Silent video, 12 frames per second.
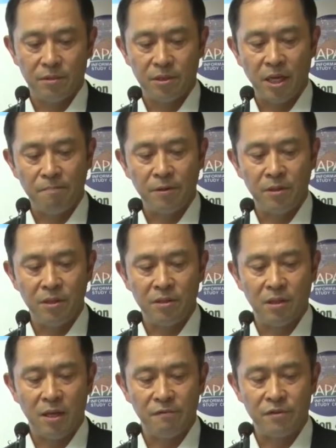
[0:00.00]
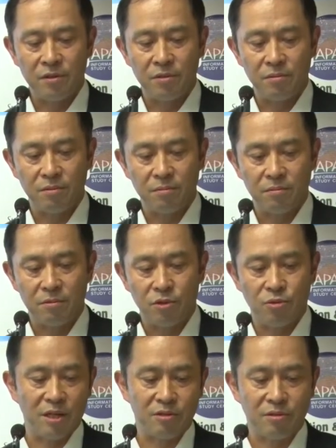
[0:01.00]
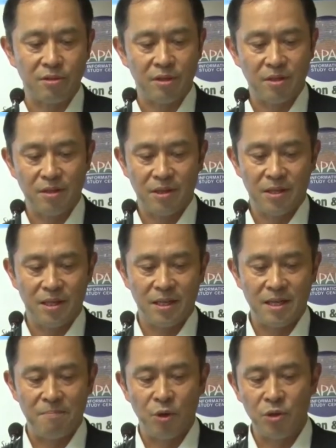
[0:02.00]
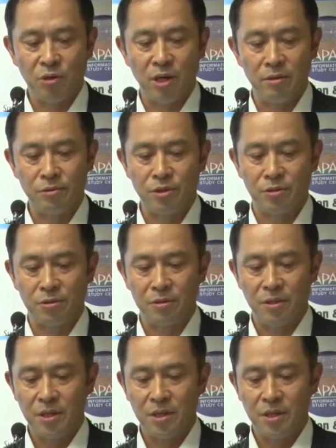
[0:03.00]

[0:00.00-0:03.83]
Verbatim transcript: Japanese loves trust and monocultural,